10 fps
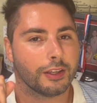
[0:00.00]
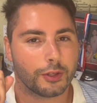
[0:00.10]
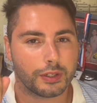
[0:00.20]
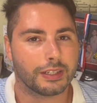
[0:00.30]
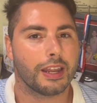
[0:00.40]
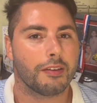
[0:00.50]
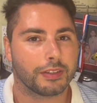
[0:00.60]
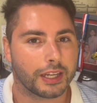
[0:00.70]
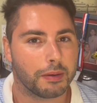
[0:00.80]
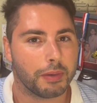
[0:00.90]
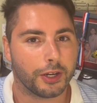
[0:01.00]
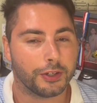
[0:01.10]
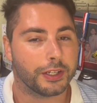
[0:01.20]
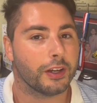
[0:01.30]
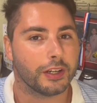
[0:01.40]
You can definitely get a better
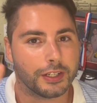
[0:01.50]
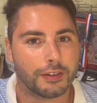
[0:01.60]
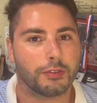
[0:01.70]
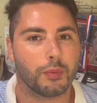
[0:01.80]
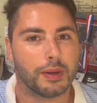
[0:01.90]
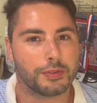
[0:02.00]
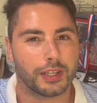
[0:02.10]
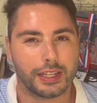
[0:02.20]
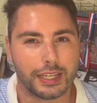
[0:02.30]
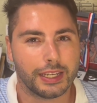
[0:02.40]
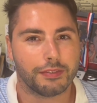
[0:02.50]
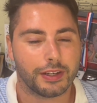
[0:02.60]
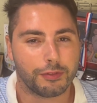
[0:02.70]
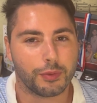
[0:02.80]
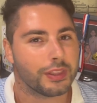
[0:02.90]
deal on a different website. Even
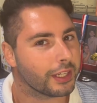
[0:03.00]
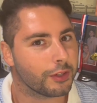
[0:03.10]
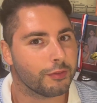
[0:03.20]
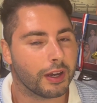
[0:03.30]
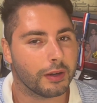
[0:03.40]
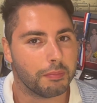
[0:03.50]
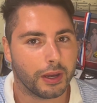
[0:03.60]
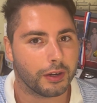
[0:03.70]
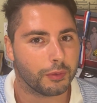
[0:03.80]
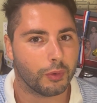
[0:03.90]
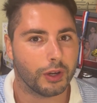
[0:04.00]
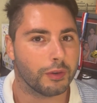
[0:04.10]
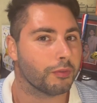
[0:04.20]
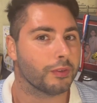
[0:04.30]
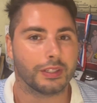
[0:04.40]
if you think you found a better one
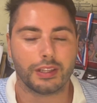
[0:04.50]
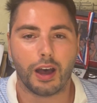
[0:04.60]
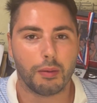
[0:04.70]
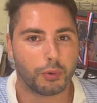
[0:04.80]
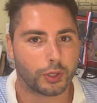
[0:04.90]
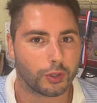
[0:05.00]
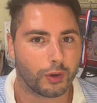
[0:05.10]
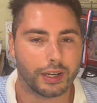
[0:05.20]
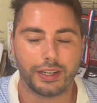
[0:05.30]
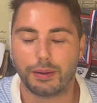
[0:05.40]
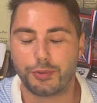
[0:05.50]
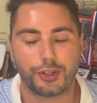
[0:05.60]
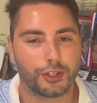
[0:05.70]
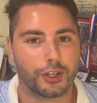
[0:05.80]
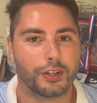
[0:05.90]
for onboard credit, I'm
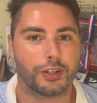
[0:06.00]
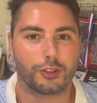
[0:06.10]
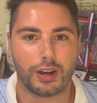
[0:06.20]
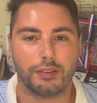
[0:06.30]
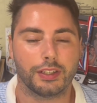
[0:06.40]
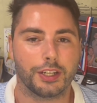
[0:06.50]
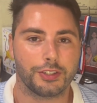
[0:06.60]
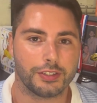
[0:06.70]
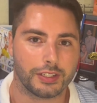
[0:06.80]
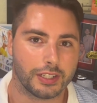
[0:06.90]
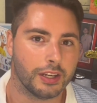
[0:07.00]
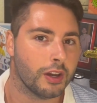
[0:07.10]
sure a travel agency